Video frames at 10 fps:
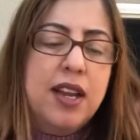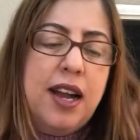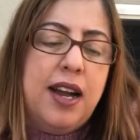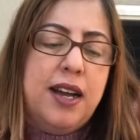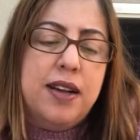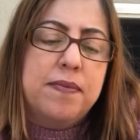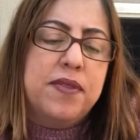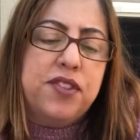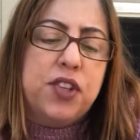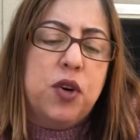
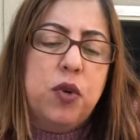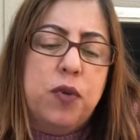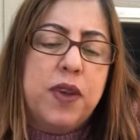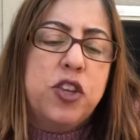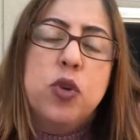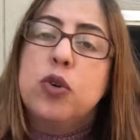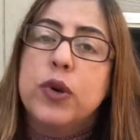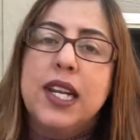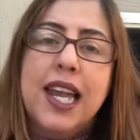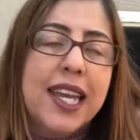And you will
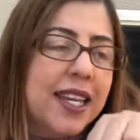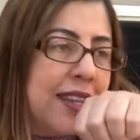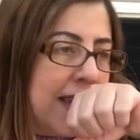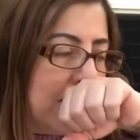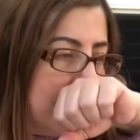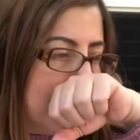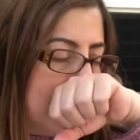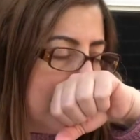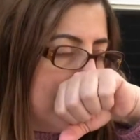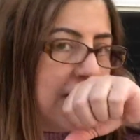really like it, and
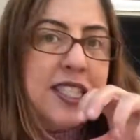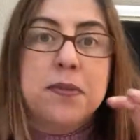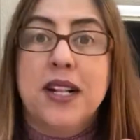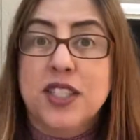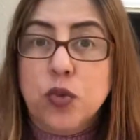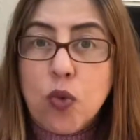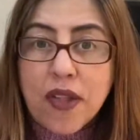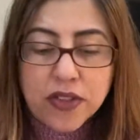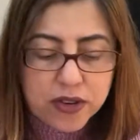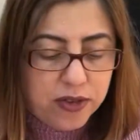it smells
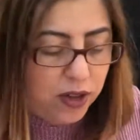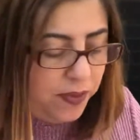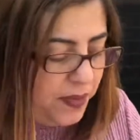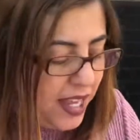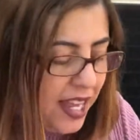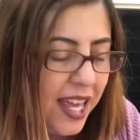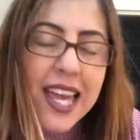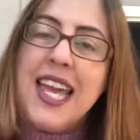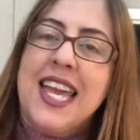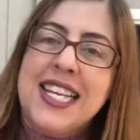wonderful.
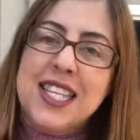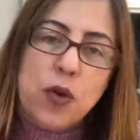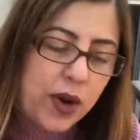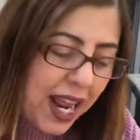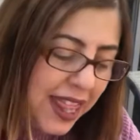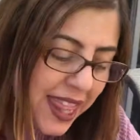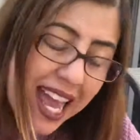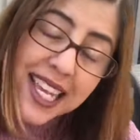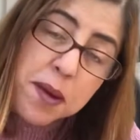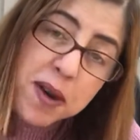And what I
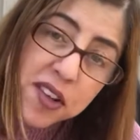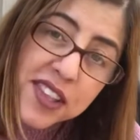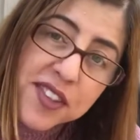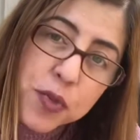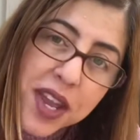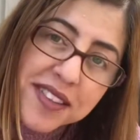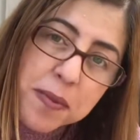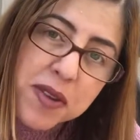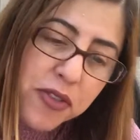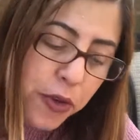like about this
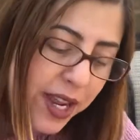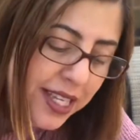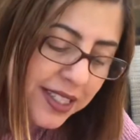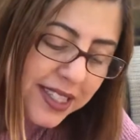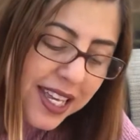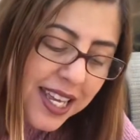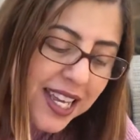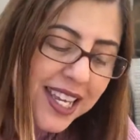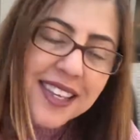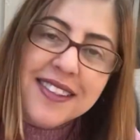recipe, friends,
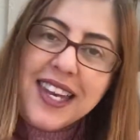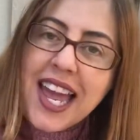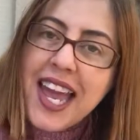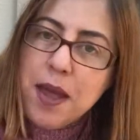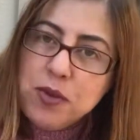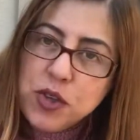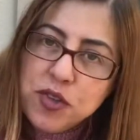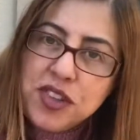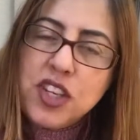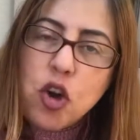is that I am
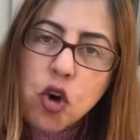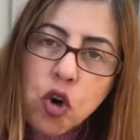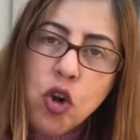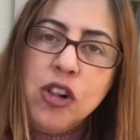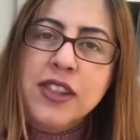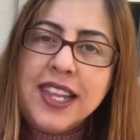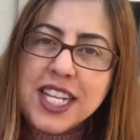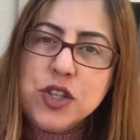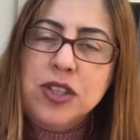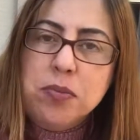using all
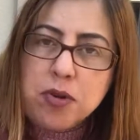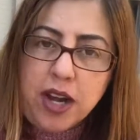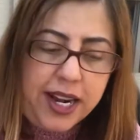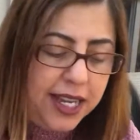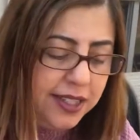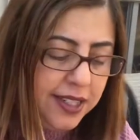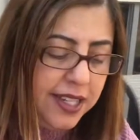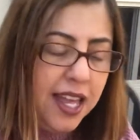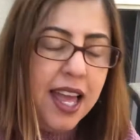natural products.